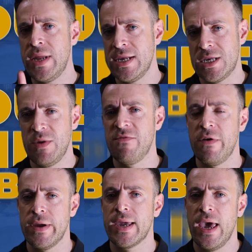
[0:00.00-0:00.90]
need to be
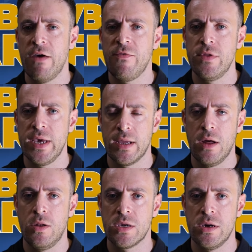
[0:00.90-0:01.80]
very careful in
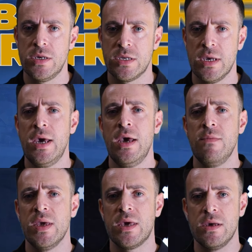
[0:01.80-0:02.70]
Gold Coast
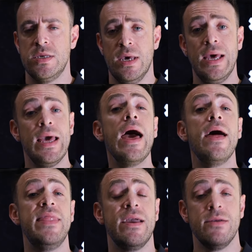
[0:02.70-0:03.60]
because
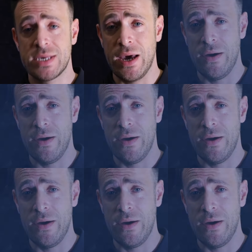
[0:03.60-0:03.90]
there is